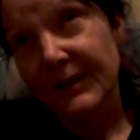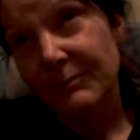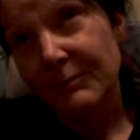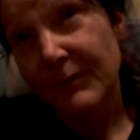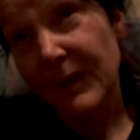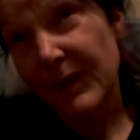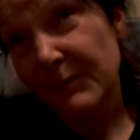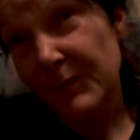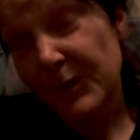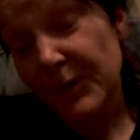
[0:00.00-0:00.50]

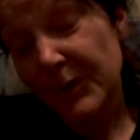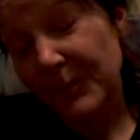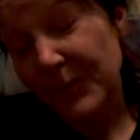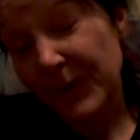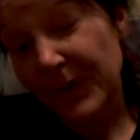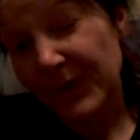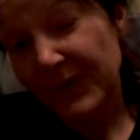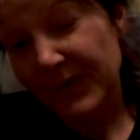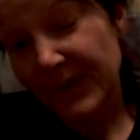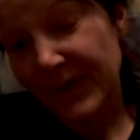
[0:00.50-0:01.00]
my mom
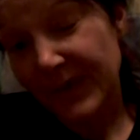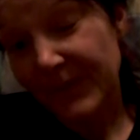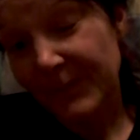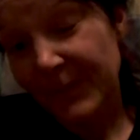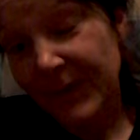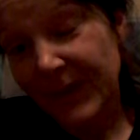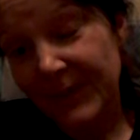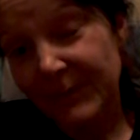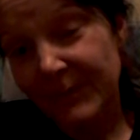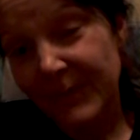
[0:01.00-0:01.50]
used to say
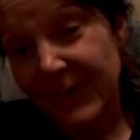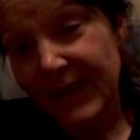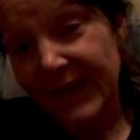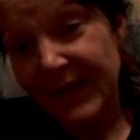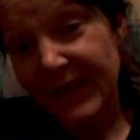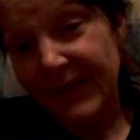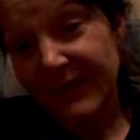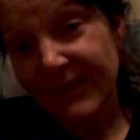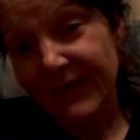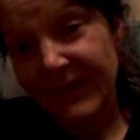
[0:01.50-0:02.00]
about
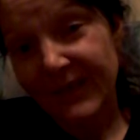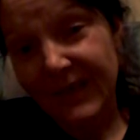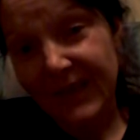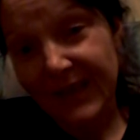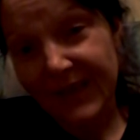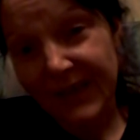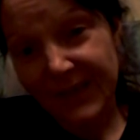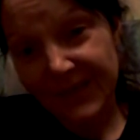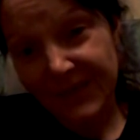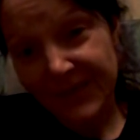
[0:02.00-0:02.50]
me, the
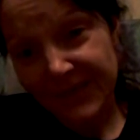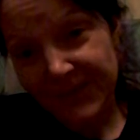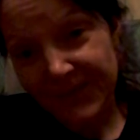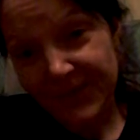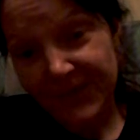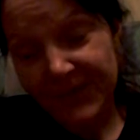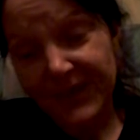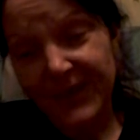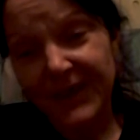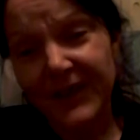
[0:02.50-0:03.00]

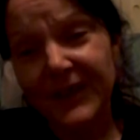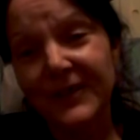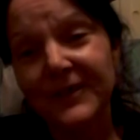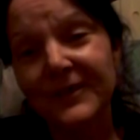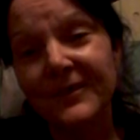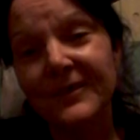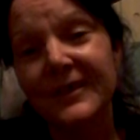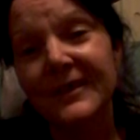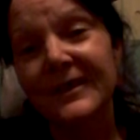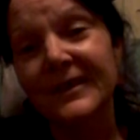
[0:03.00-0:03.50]
halo's
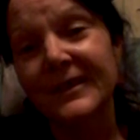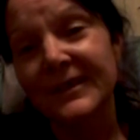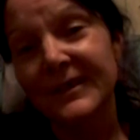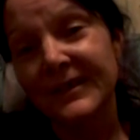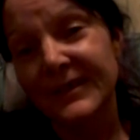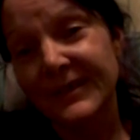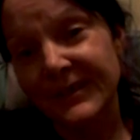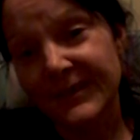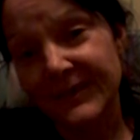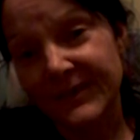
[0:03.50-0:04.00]
tilted
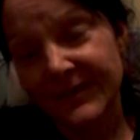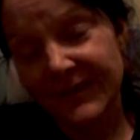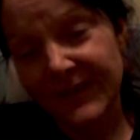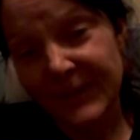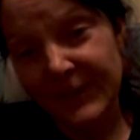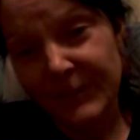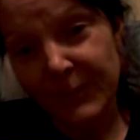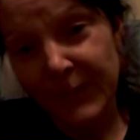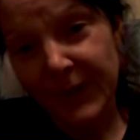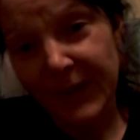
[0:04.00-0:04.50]
just a
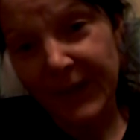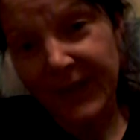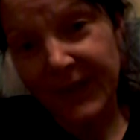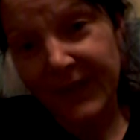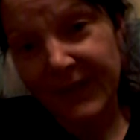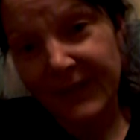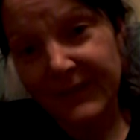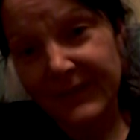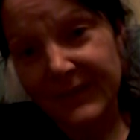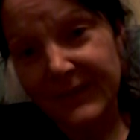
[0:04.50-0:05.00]
little
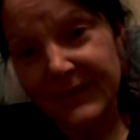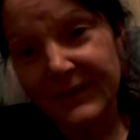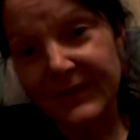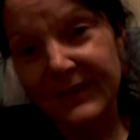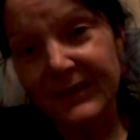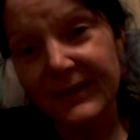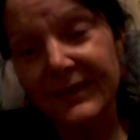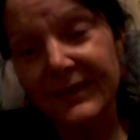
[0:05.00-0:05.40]
bit.